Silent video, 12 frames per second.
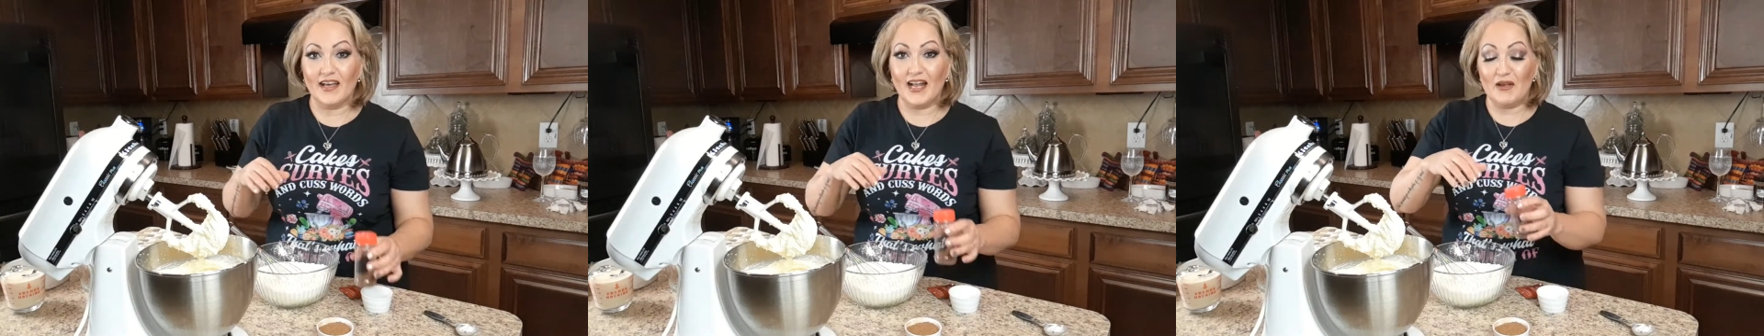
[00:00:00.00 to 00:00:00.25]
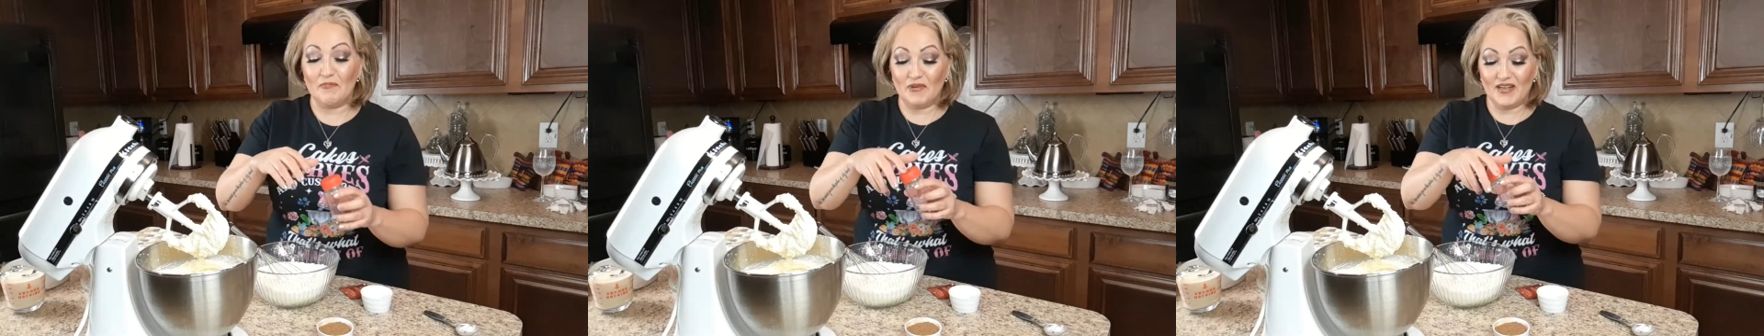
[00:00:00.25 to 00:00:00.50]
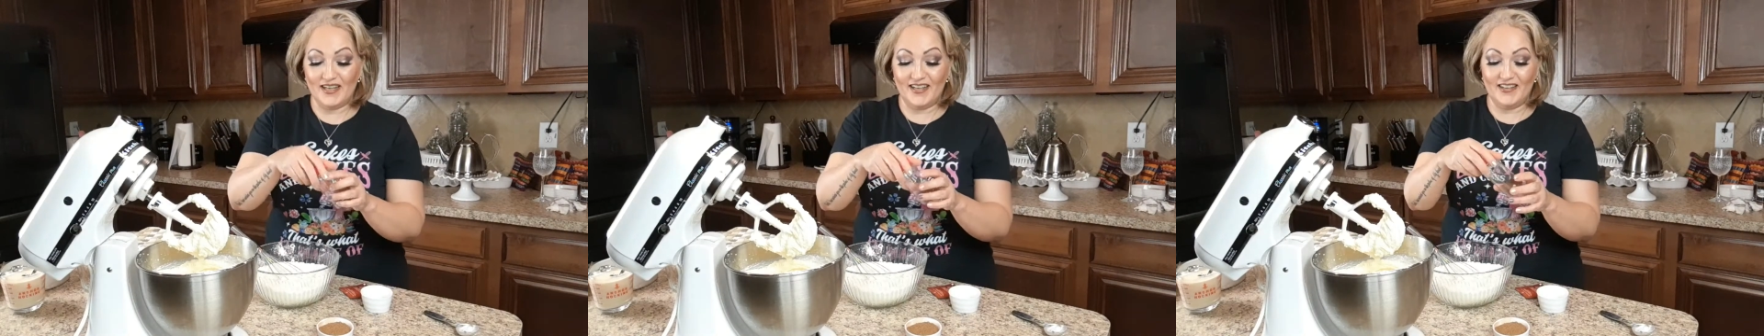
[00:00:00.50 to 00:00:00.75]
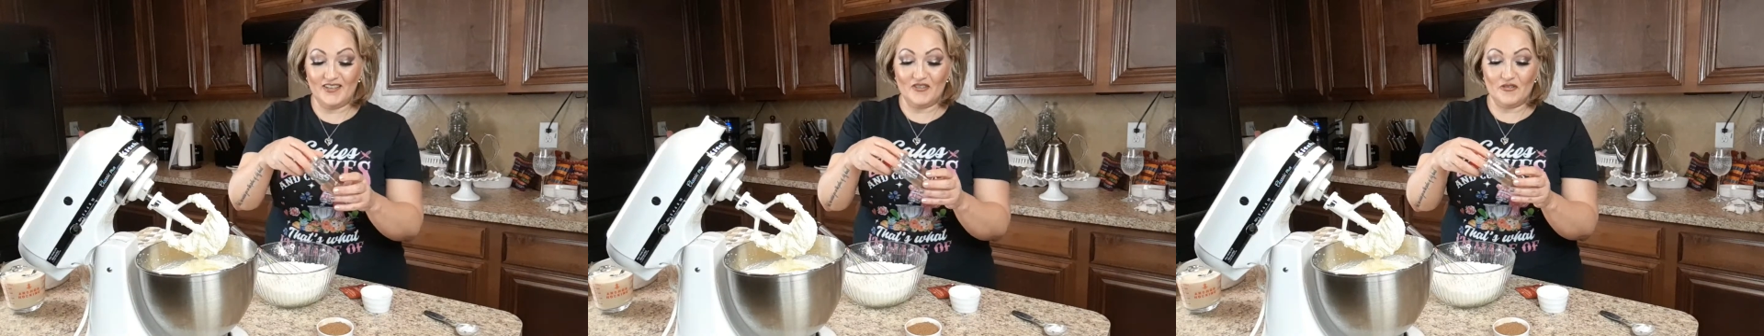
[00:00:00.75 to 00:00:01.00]
I put it
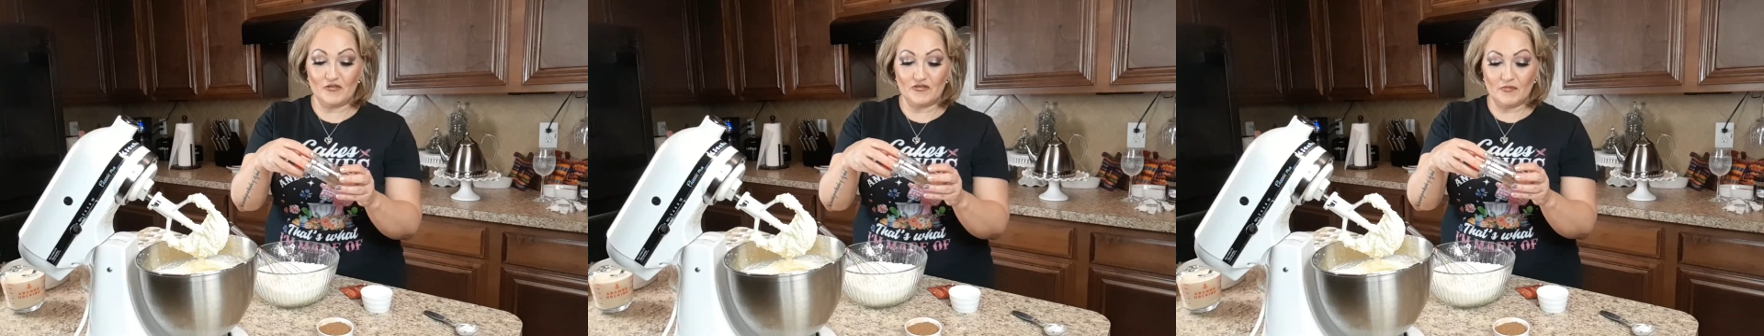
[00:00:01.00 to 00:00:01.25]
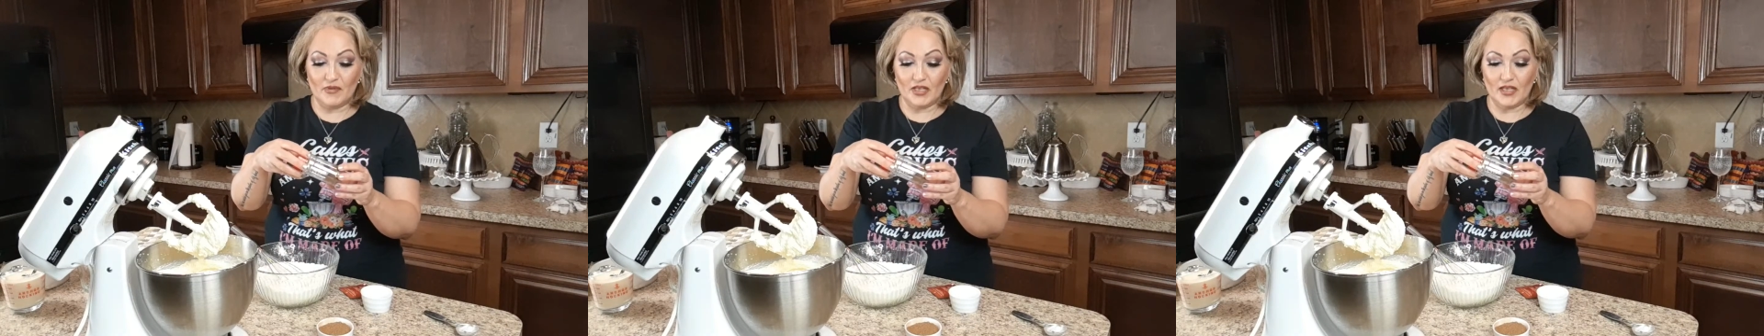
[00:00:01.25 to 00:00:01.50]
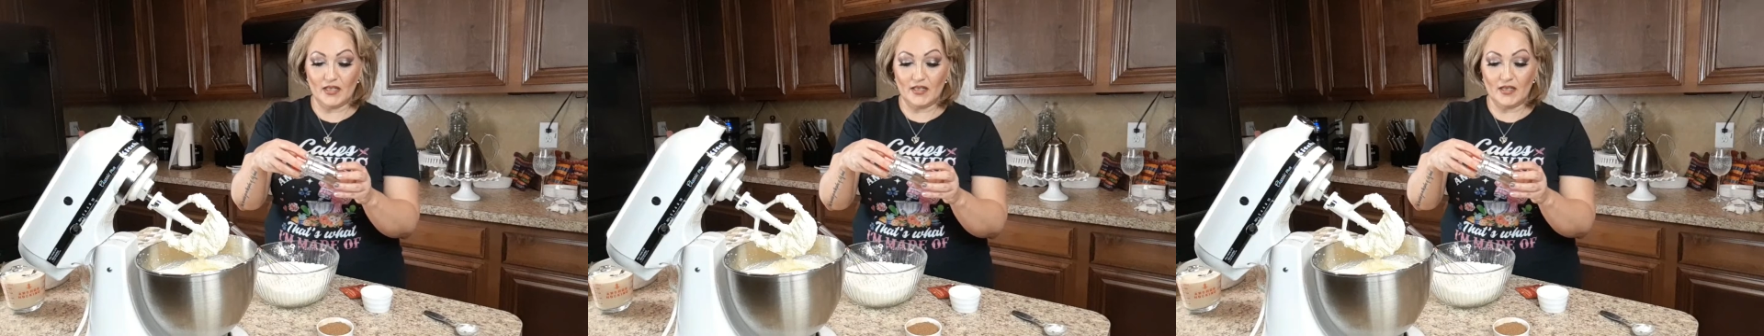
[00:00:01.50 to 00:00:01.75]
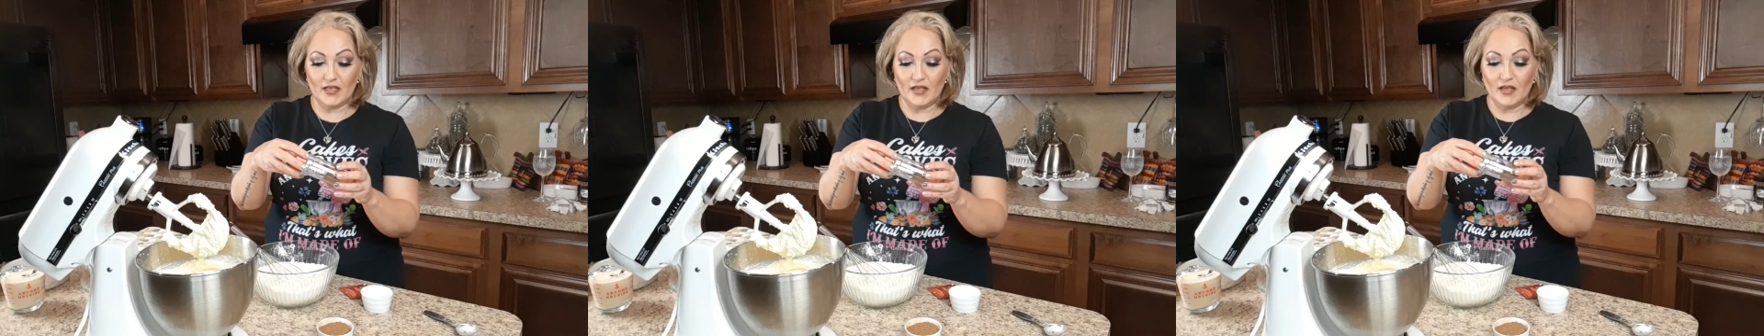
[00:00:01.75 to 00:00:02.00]
in the NutriBullet,
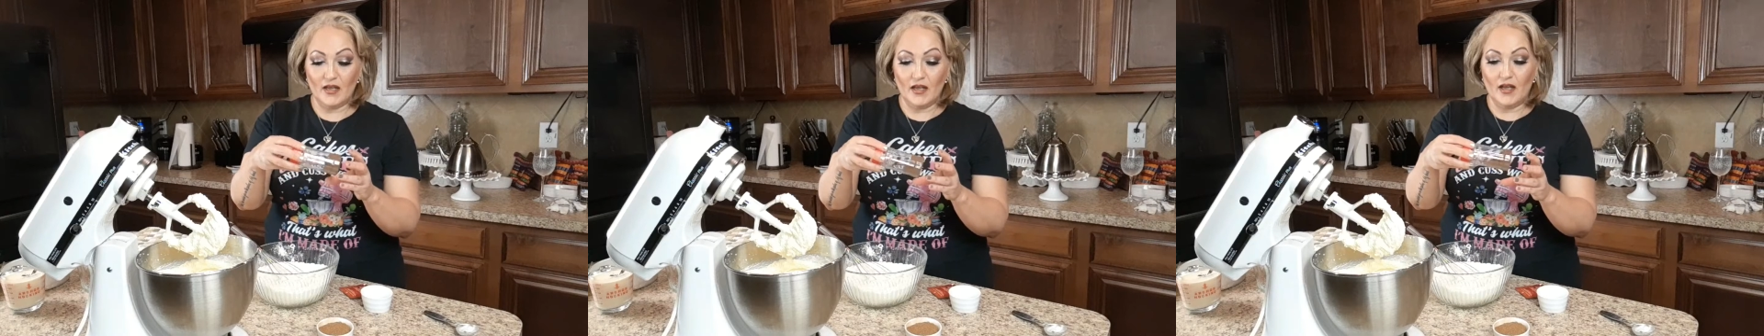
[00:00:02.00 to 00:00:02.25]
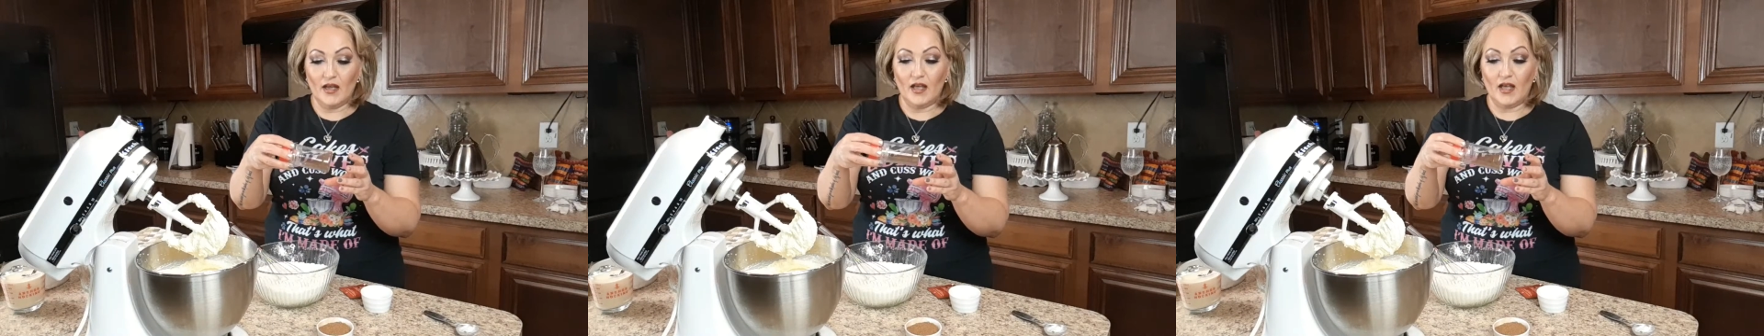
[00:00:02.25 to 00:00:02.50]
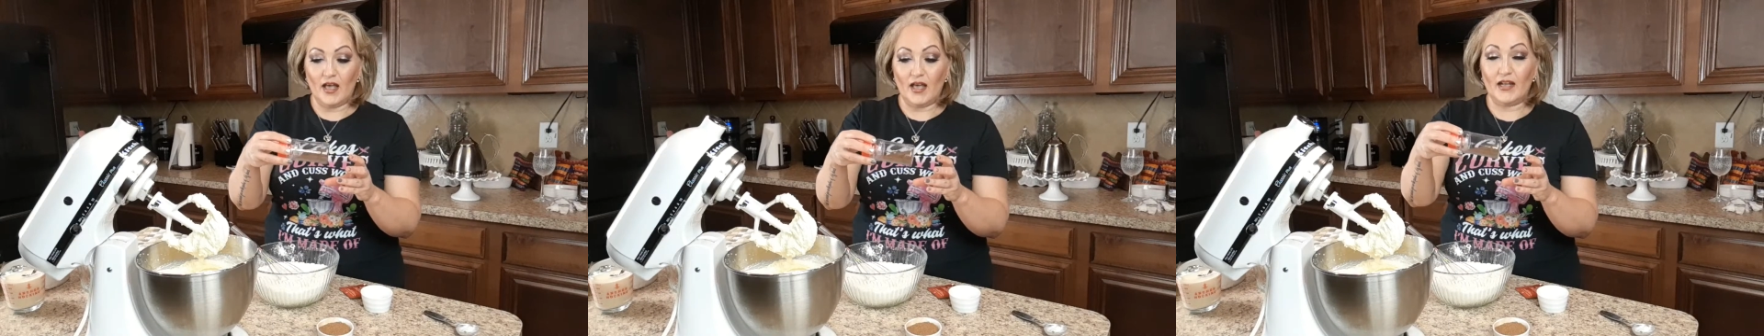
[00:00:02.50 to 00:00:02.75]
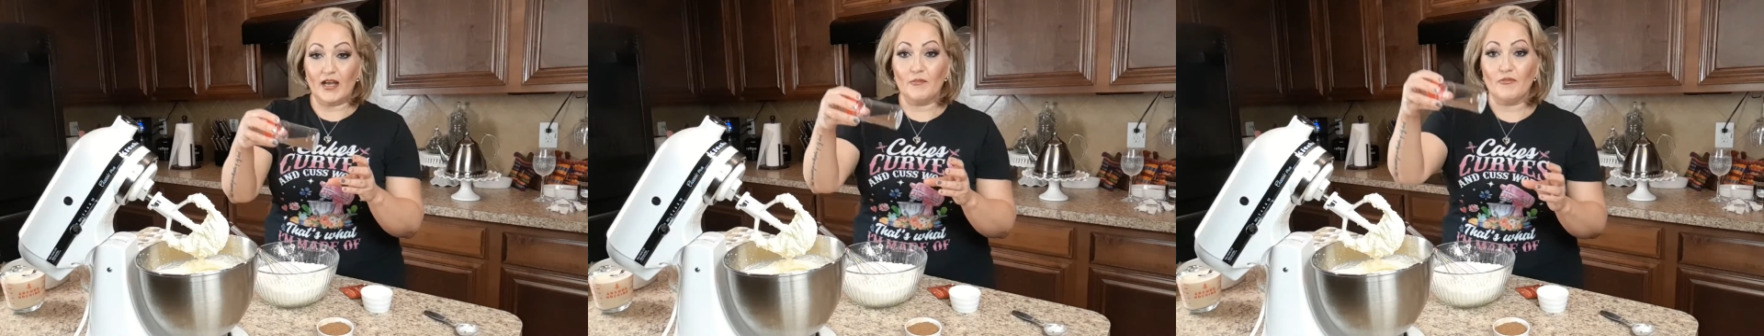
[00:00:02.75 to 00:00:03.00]

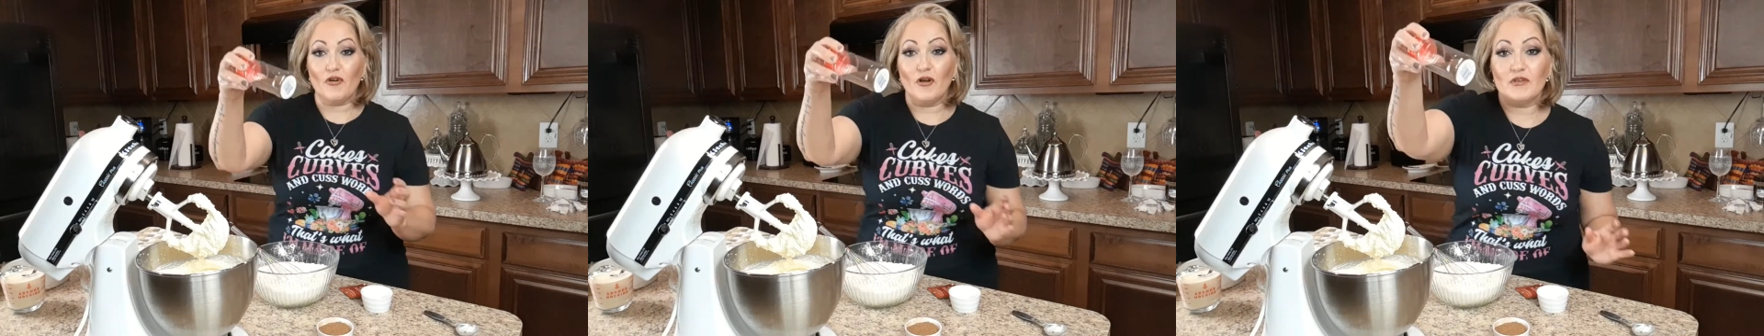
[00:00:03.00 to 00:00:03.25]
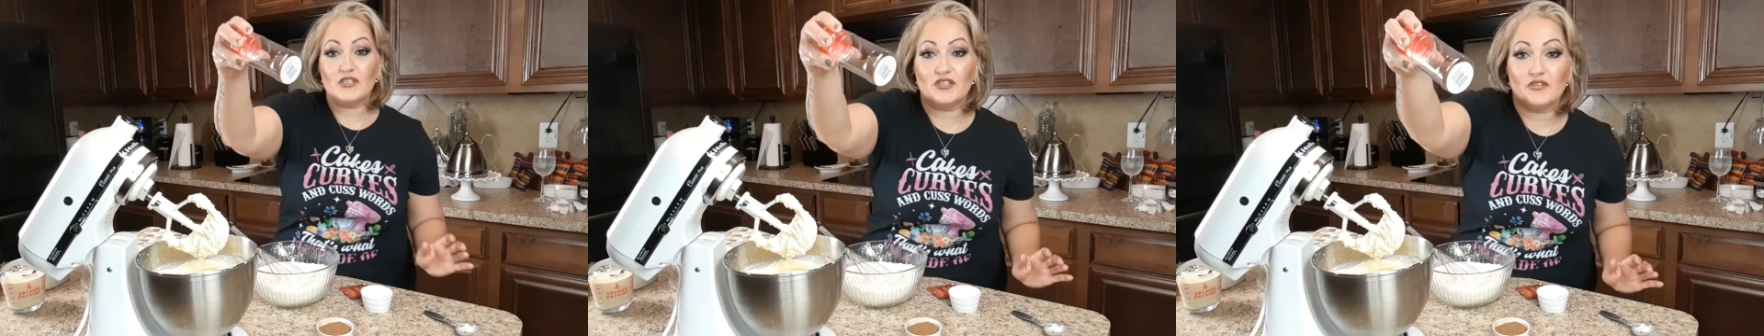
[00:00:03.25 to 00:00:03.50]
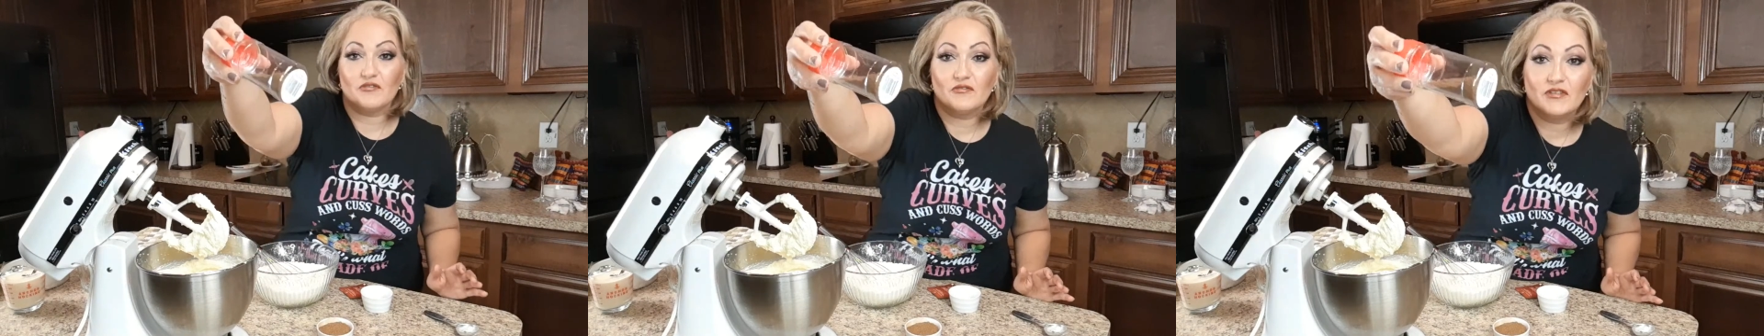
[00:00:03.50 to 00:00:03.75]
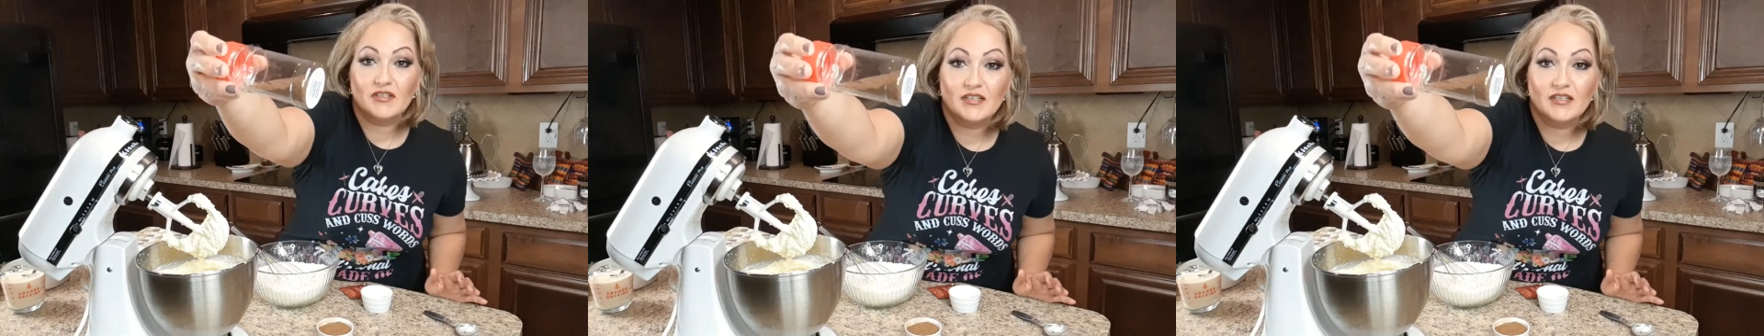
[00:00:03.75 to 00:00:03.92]
and I promise you,